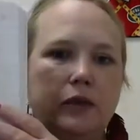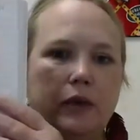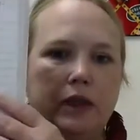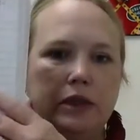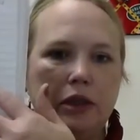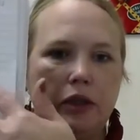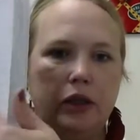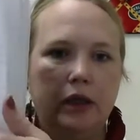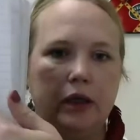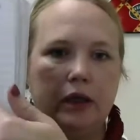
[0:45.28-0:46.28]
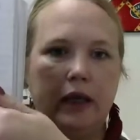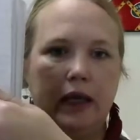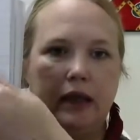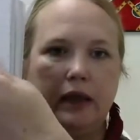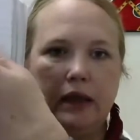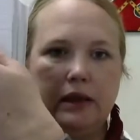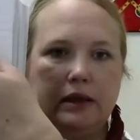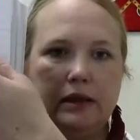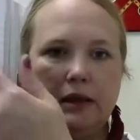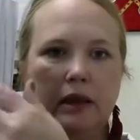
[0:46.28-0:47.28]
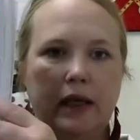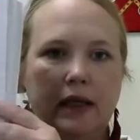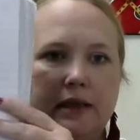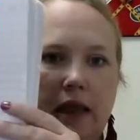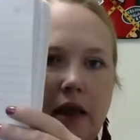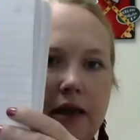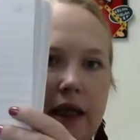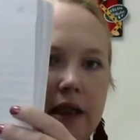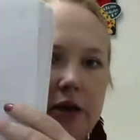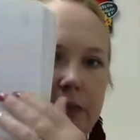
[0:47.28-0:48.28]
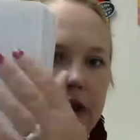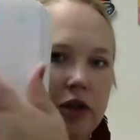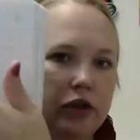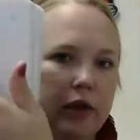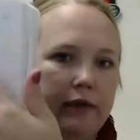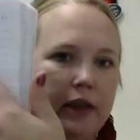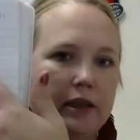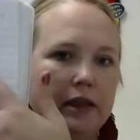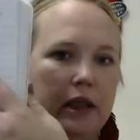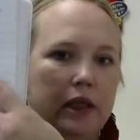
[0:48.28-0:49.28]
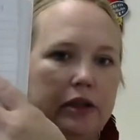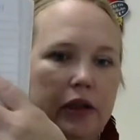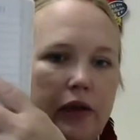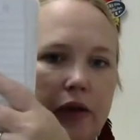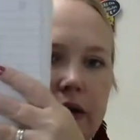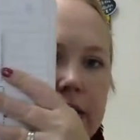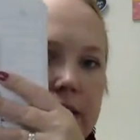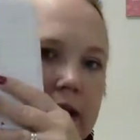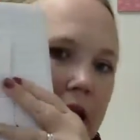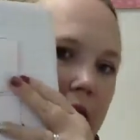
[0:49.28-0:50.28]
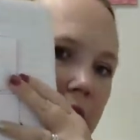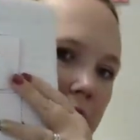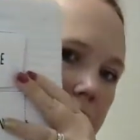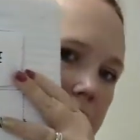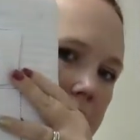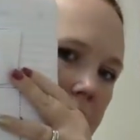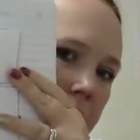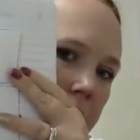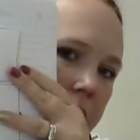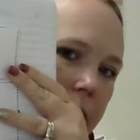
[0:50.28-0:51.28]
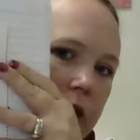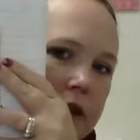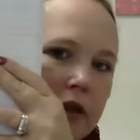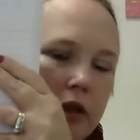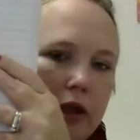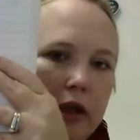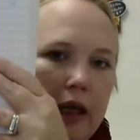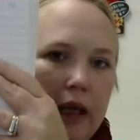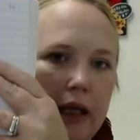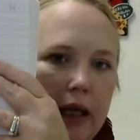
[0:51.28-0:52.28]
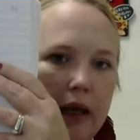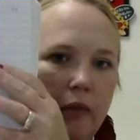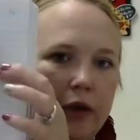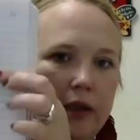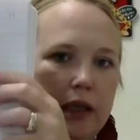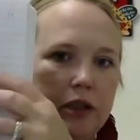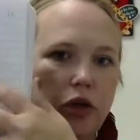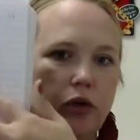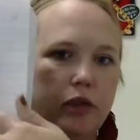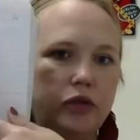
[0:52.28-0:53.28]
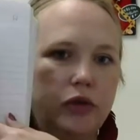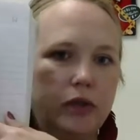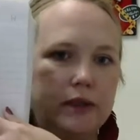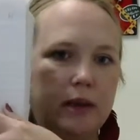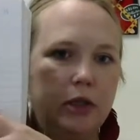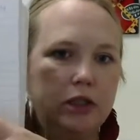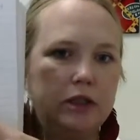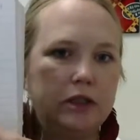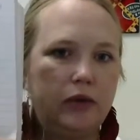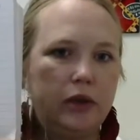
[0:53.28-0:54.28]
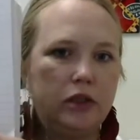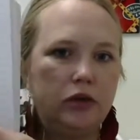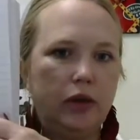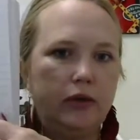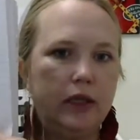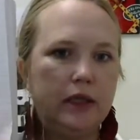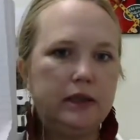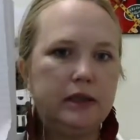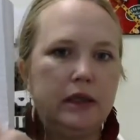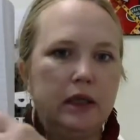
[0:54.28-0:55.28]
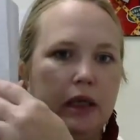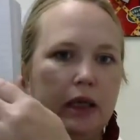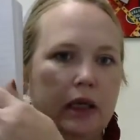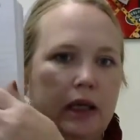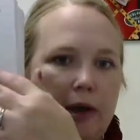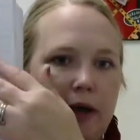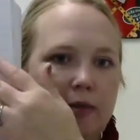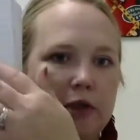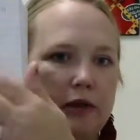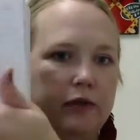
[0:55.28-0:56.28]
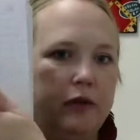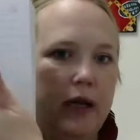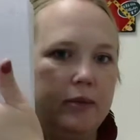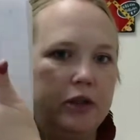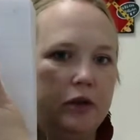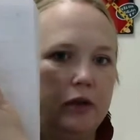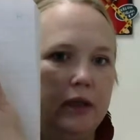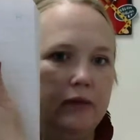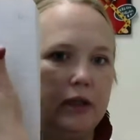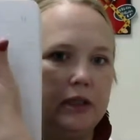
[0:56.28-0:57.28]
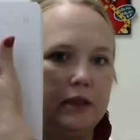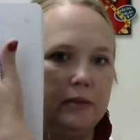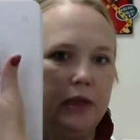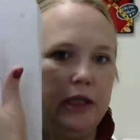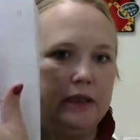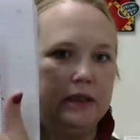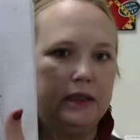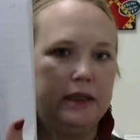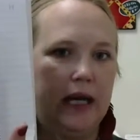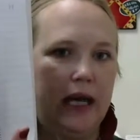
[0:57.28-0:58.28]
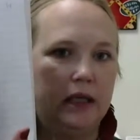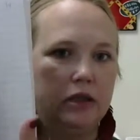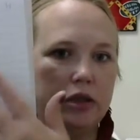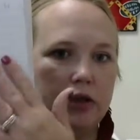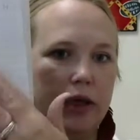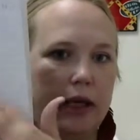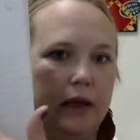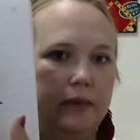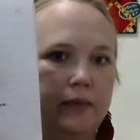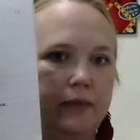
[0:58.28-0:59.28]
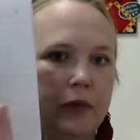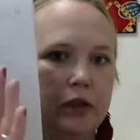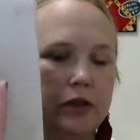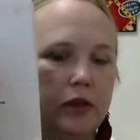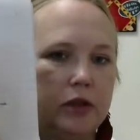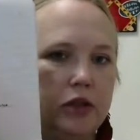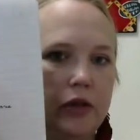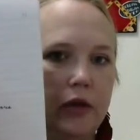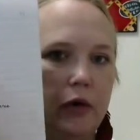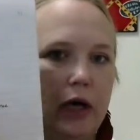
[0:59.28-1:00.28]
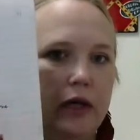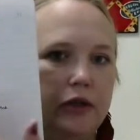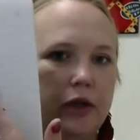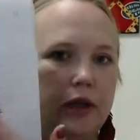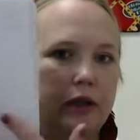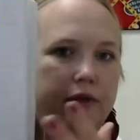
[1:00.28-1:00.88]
going to look like this. Like I said, I'll attach a picture of it so you can see what the diagram needs to look like and what the journal entry looks like, but just so that you know that it becomes little flaps. So you'll leave this piece attached, okay, so that you can write underneath the